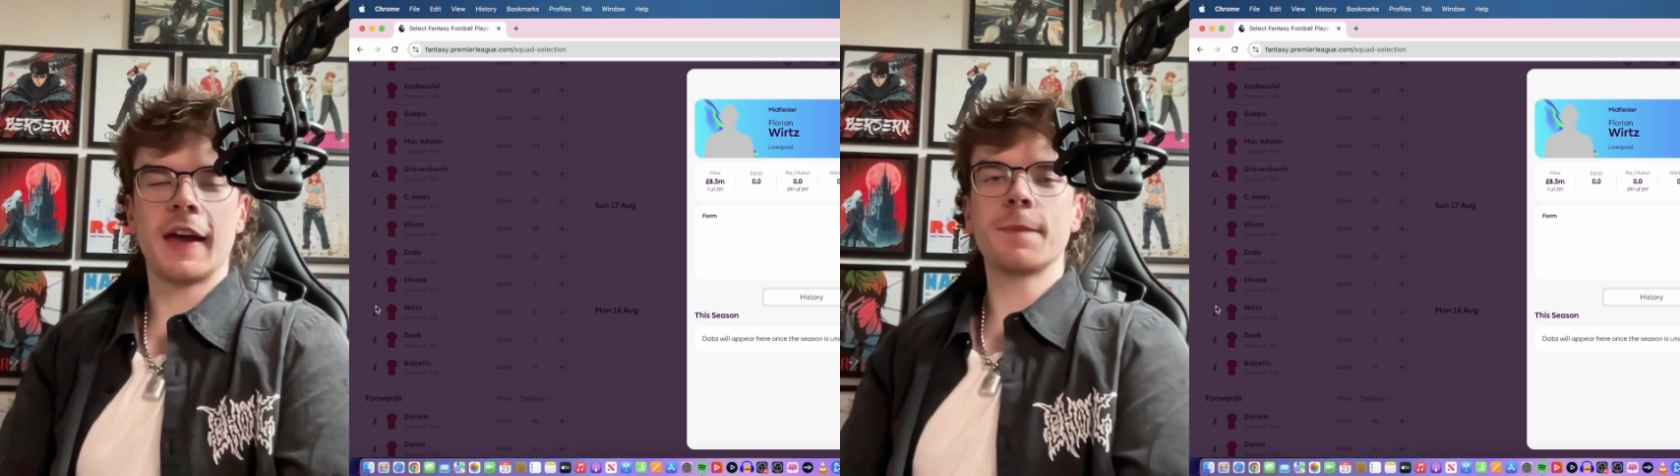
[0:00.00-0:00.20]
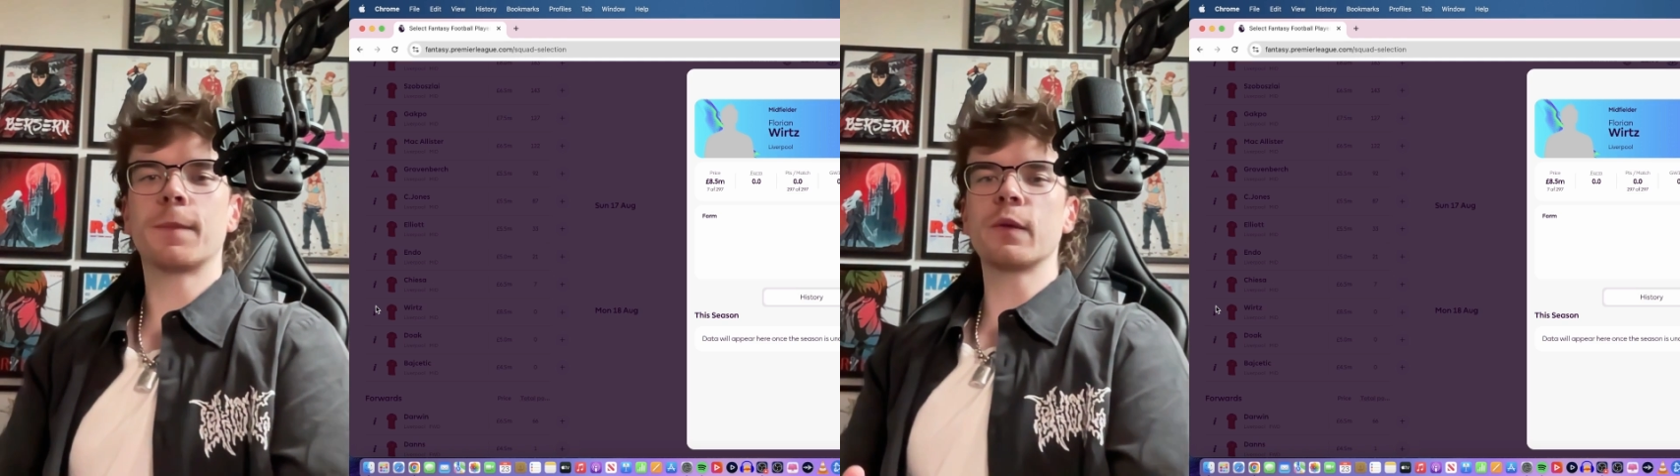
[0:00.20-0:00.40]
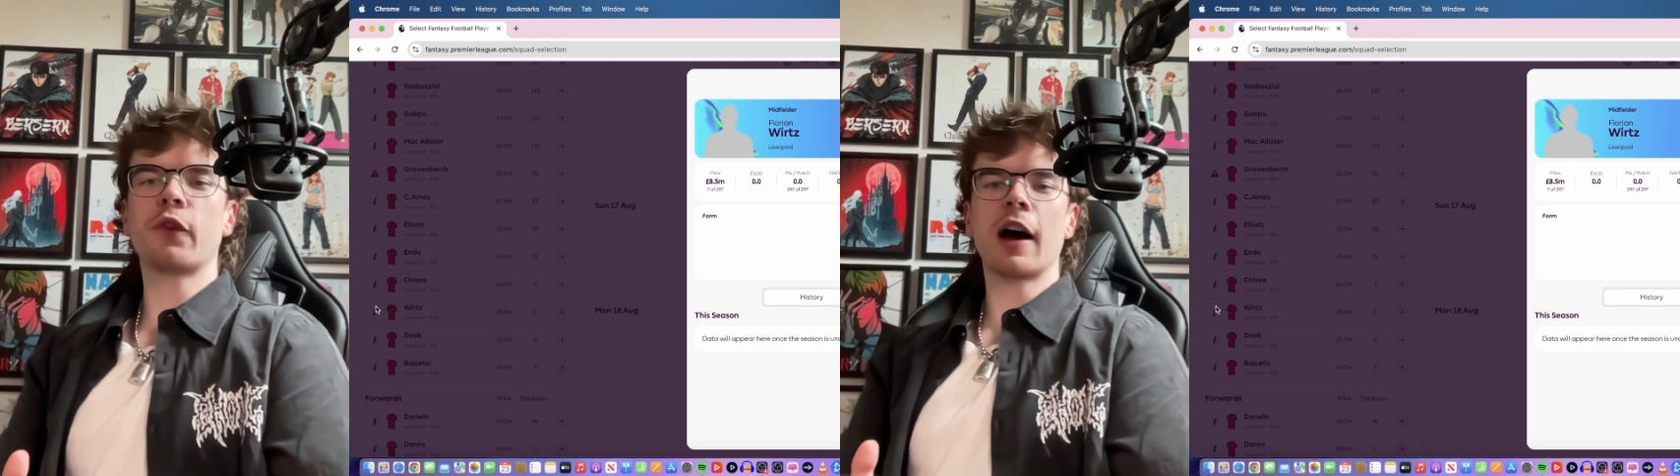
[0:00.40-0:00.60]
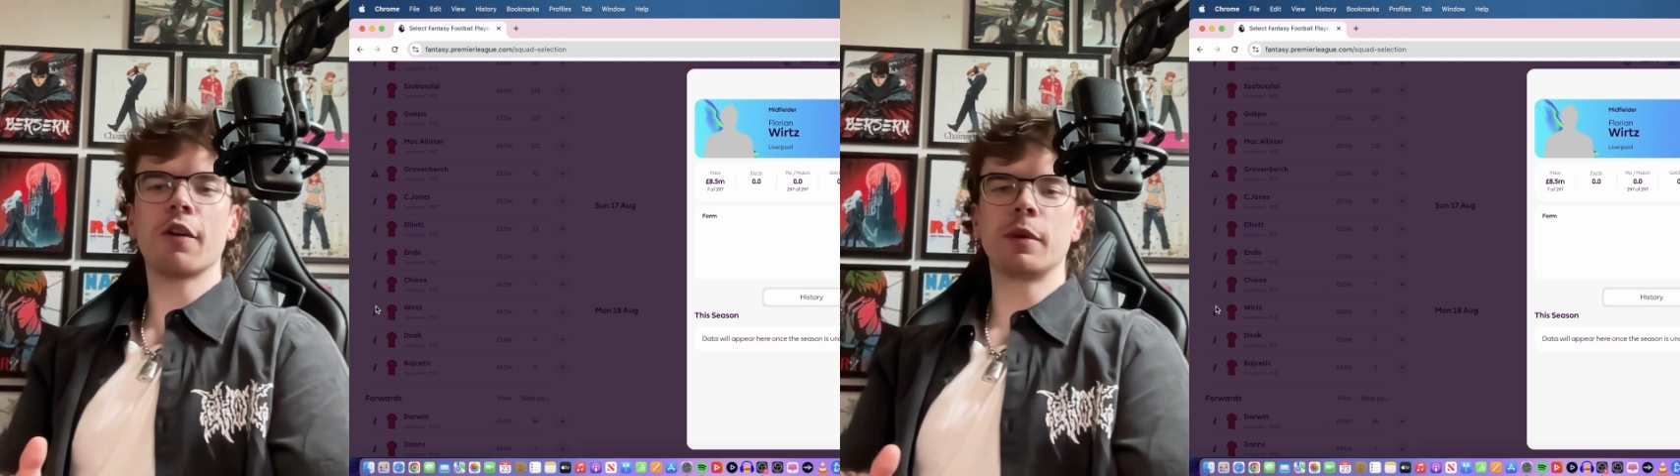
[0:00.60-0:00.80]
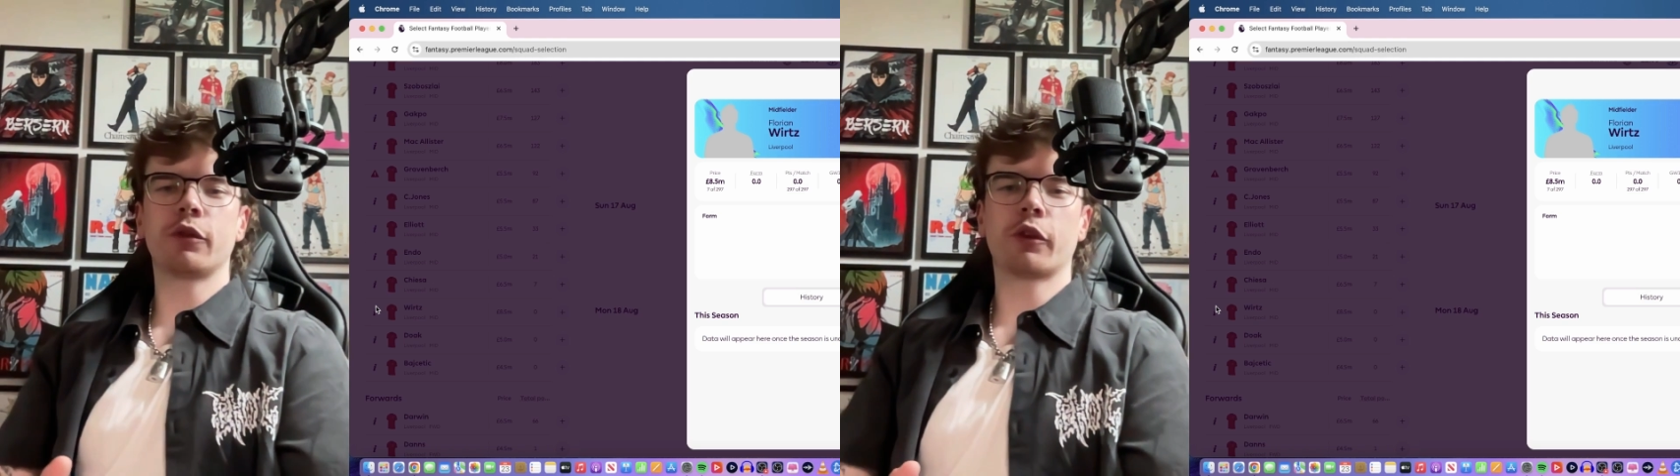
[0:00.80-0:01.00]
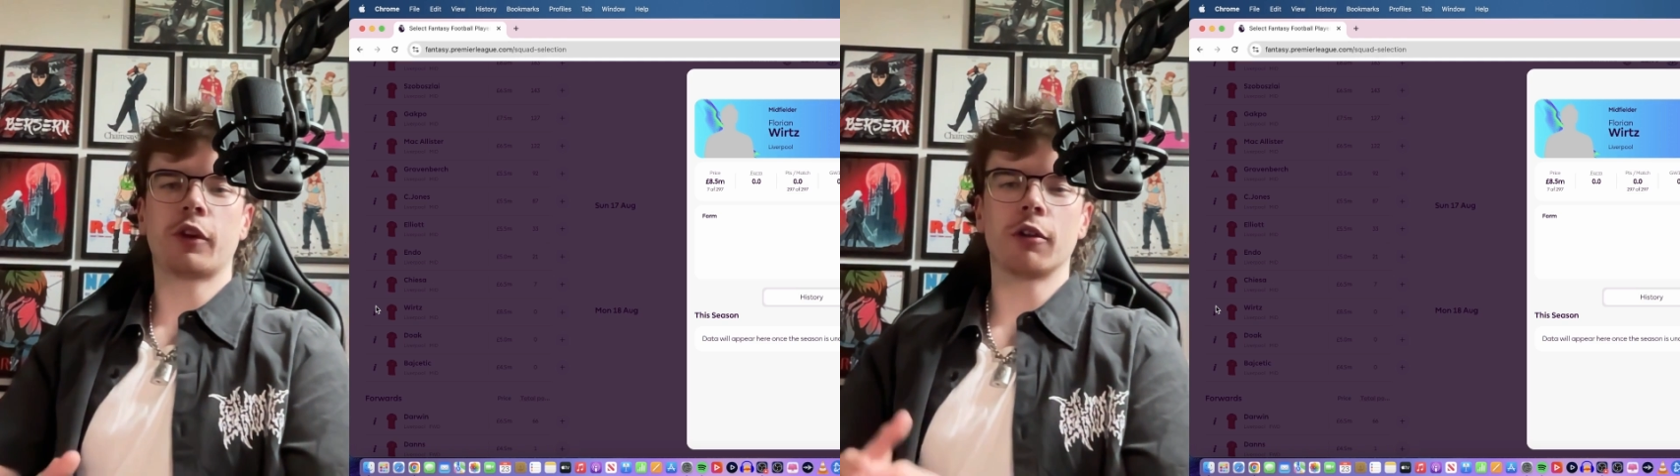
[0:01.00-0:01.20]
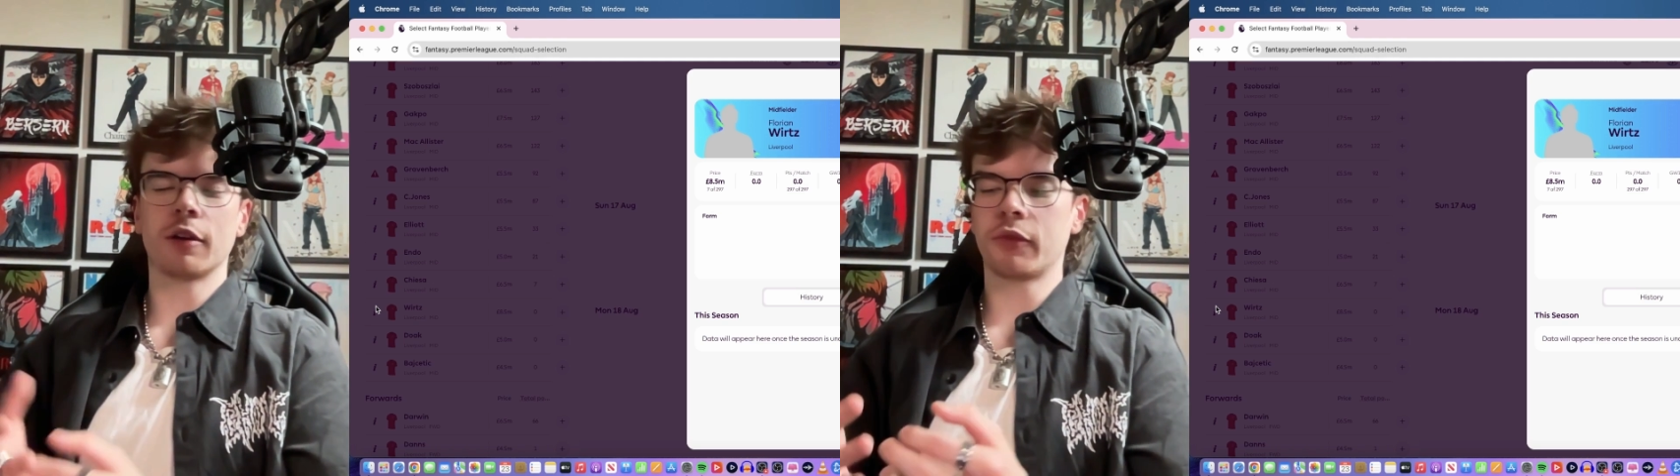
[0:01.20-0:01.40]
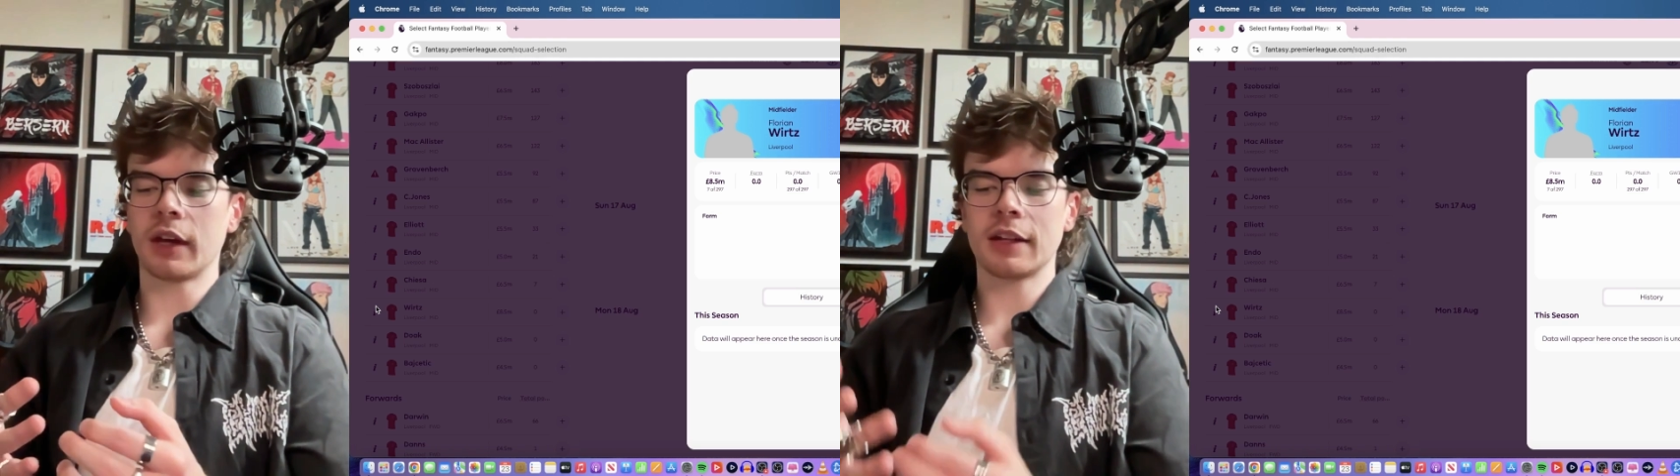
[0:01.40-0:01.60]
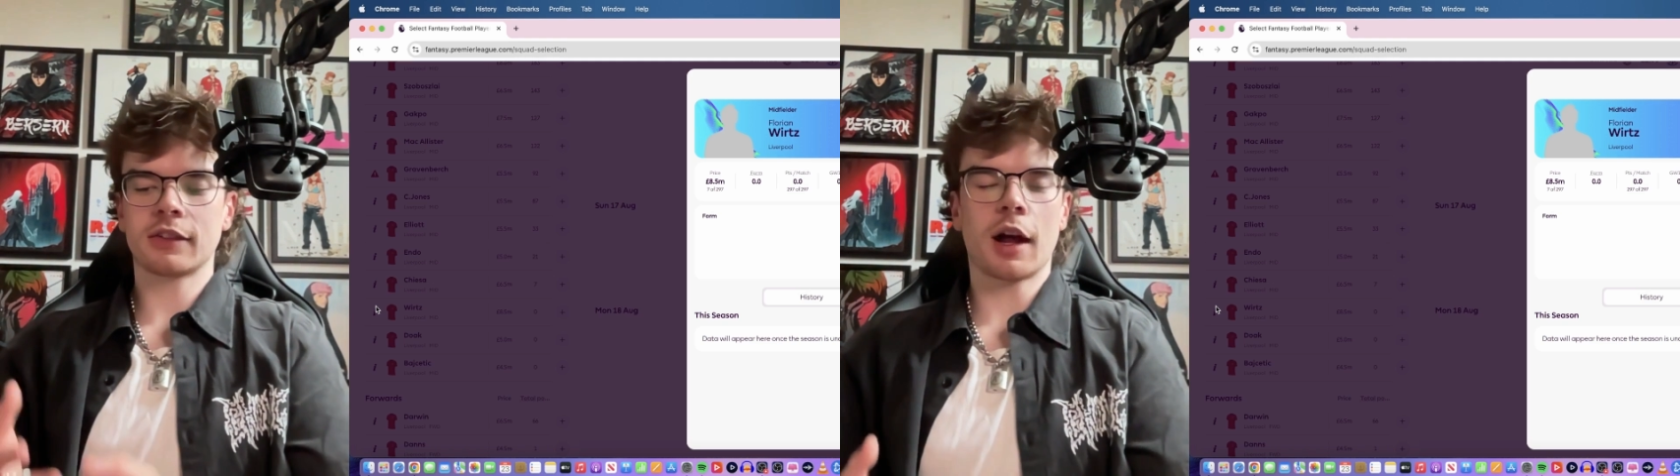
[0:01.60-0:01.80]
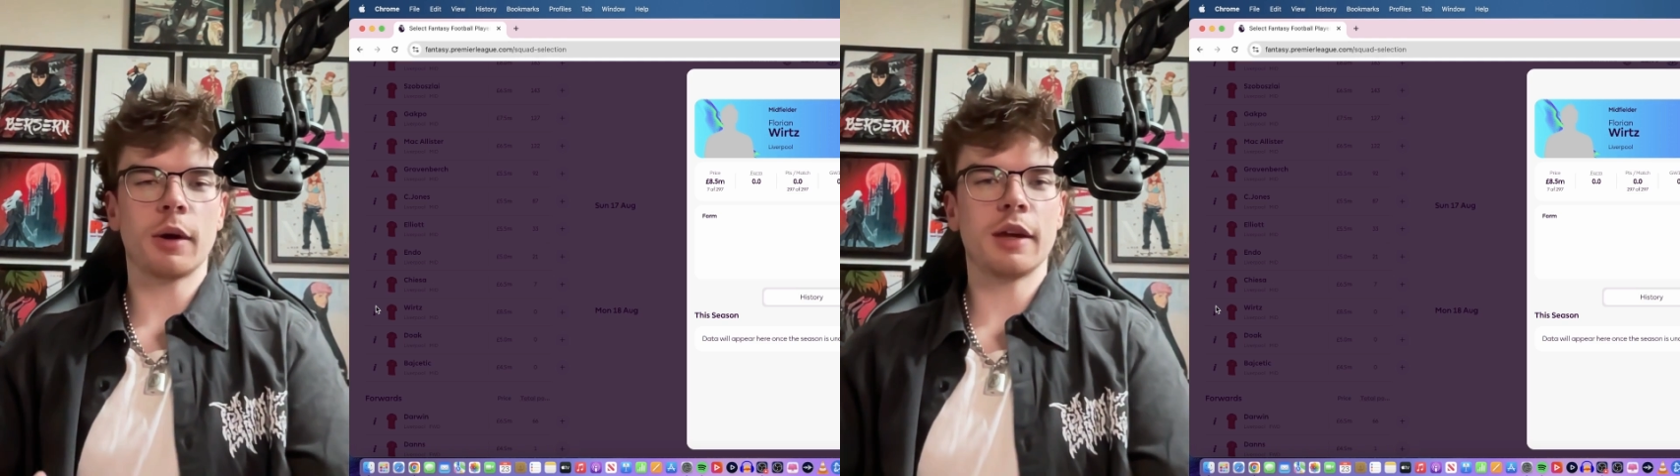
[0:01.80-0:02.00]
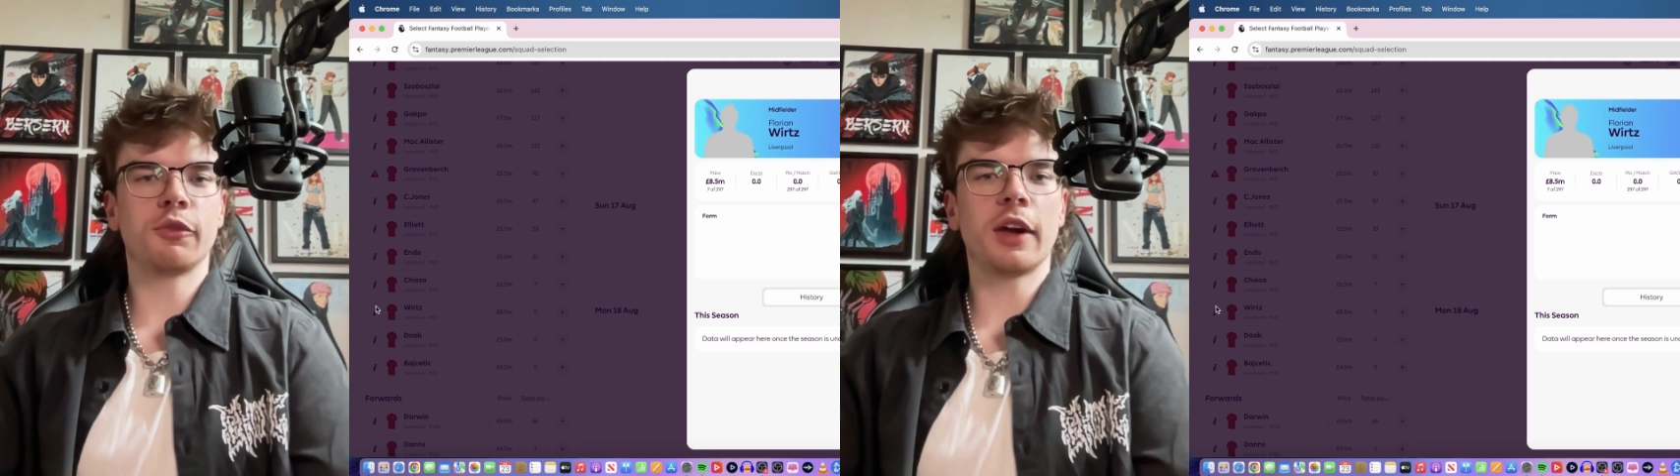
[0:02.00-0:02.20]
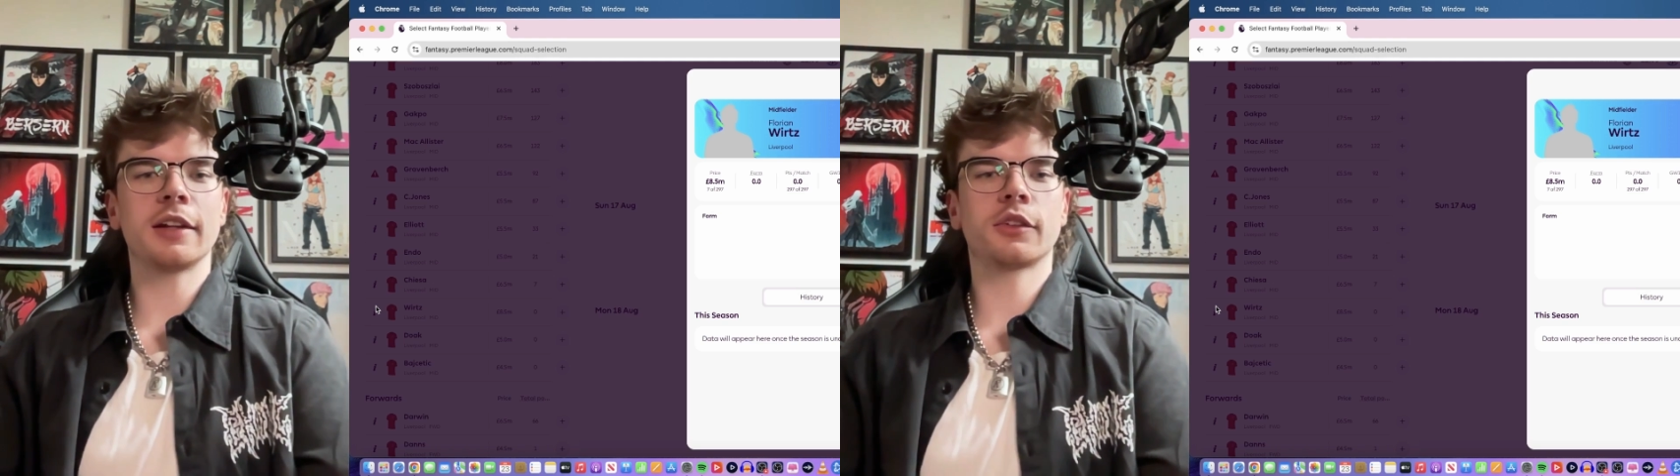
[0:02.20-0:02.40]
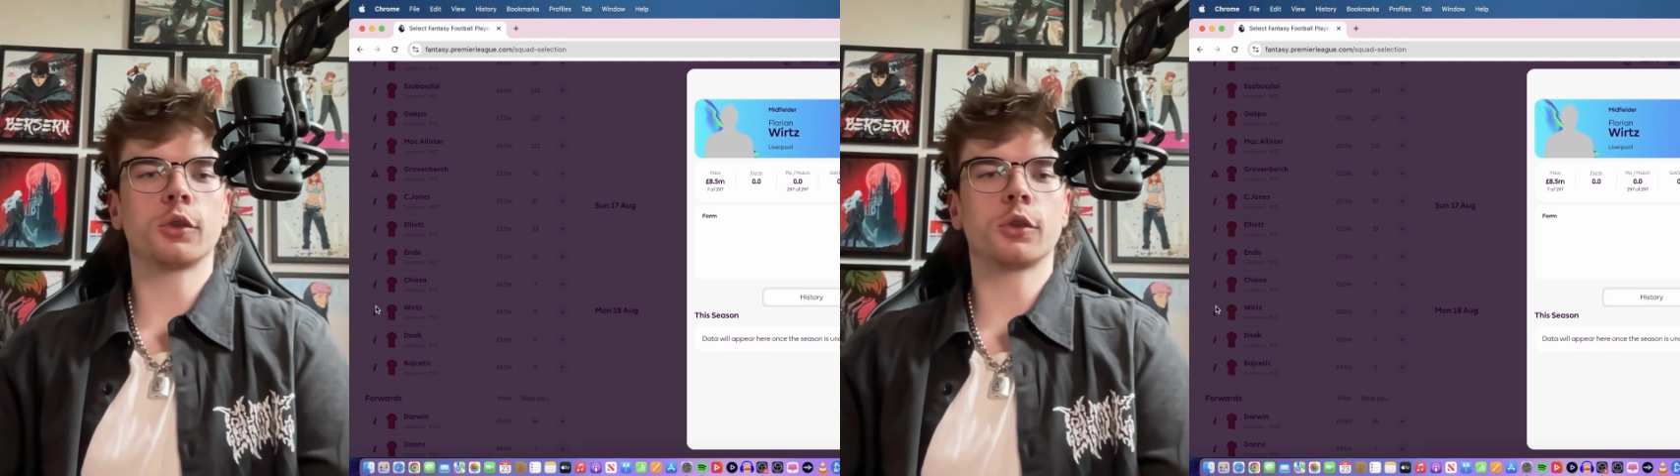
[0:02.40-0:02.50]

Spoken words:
8.5 mil for Florian Wirtz. Now, if Wirtz